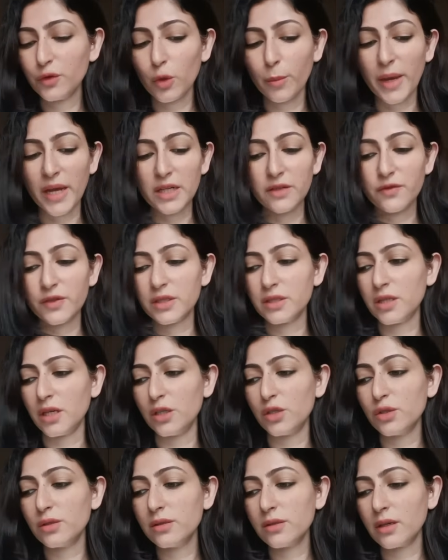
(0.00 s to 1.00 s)
Your
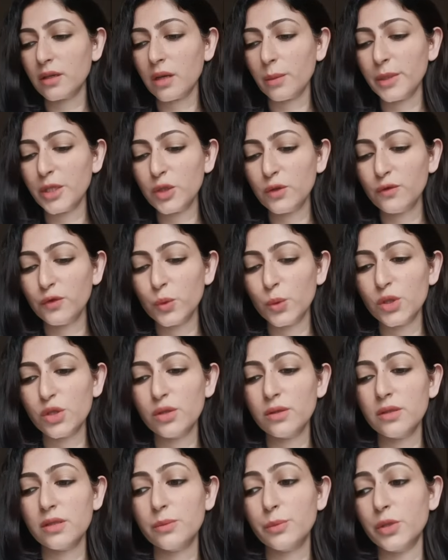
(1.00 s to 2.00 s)
manifestations are coming to
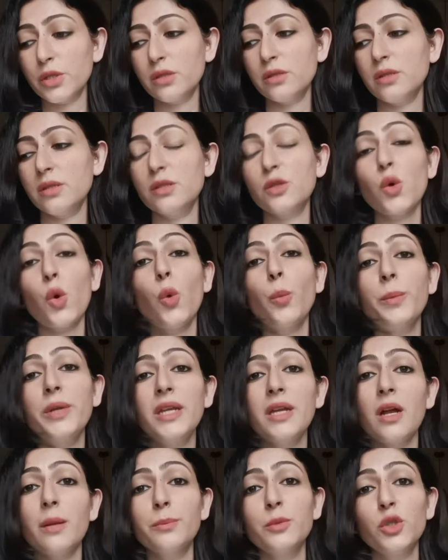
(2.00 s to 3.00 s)
fruition. This person is
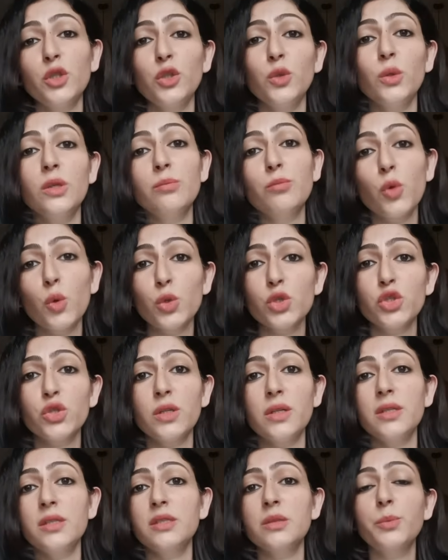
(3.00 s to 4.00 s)
opening up to you
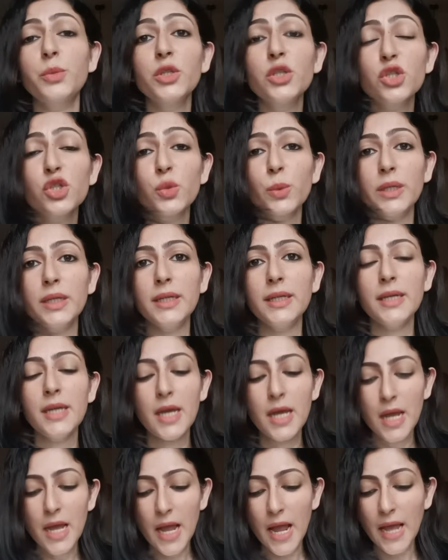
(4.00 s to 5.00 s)
emotionally, spiritually,
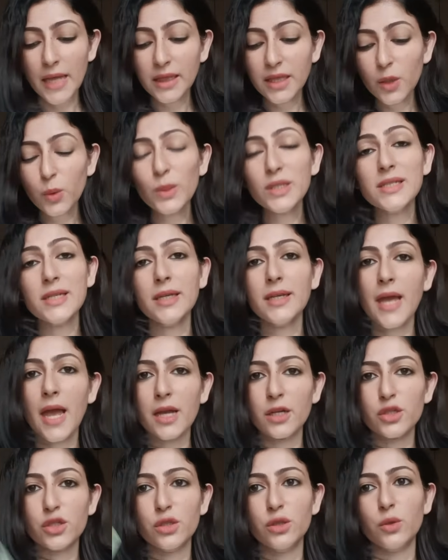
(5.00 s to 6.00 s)
and they will take
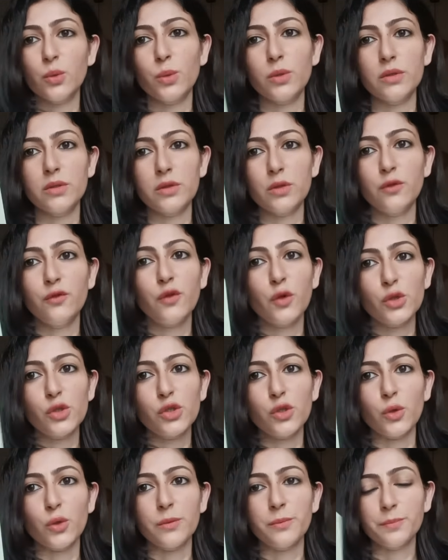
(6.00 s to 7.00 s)
action towards you for
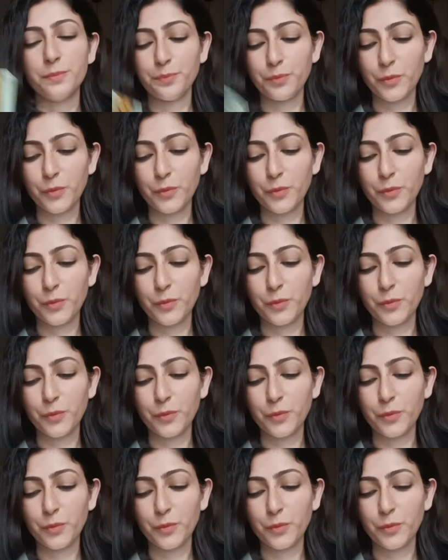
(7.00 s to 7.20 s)
sure.